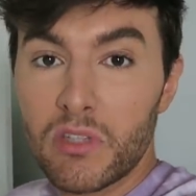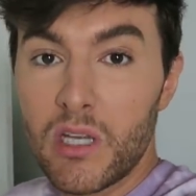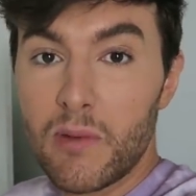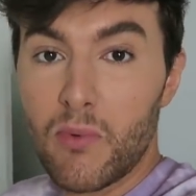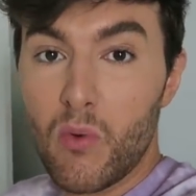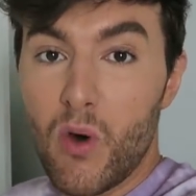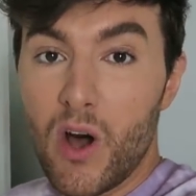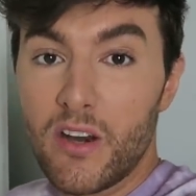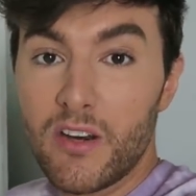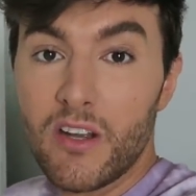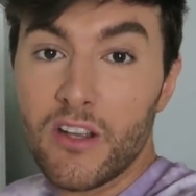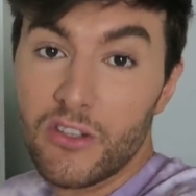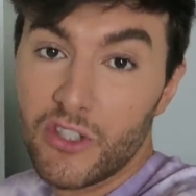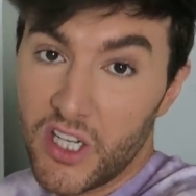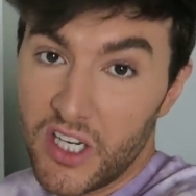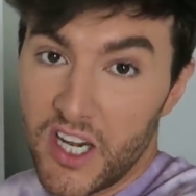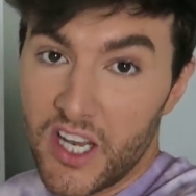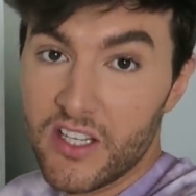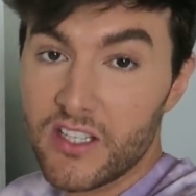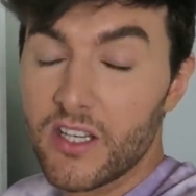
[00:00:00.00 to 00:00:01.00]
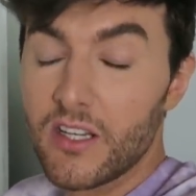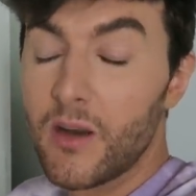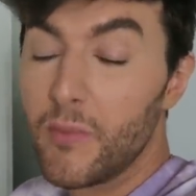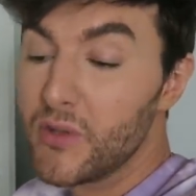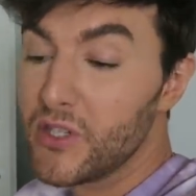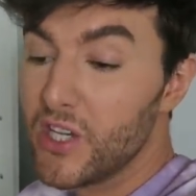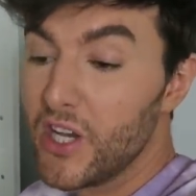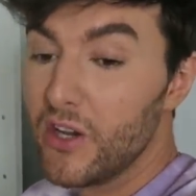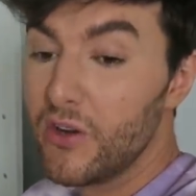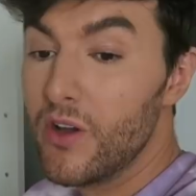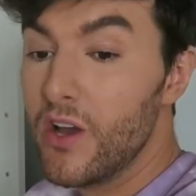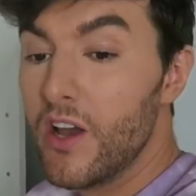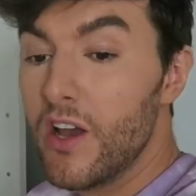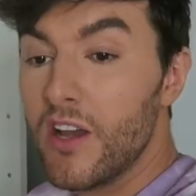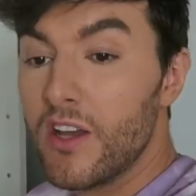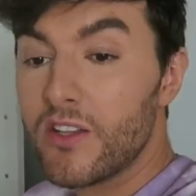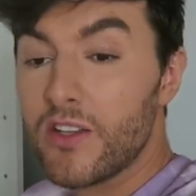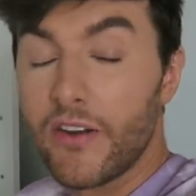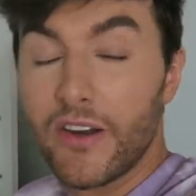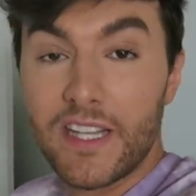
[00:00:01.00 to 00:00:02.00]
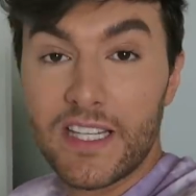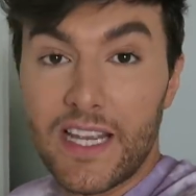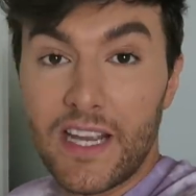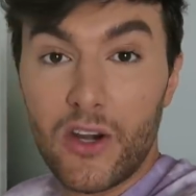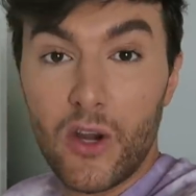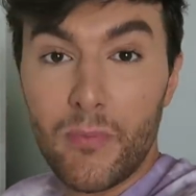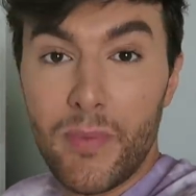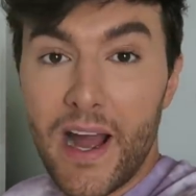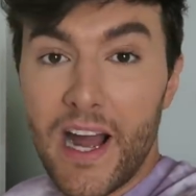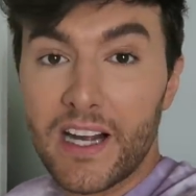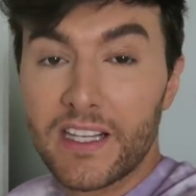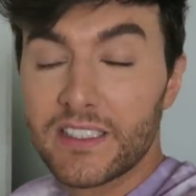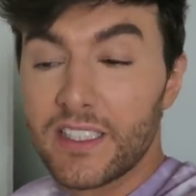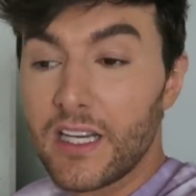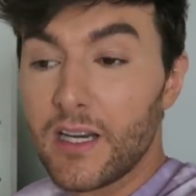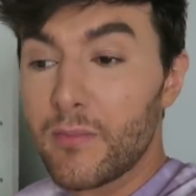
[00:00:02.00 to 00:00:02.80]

Number one, genius. Number two, don't need to get new bags.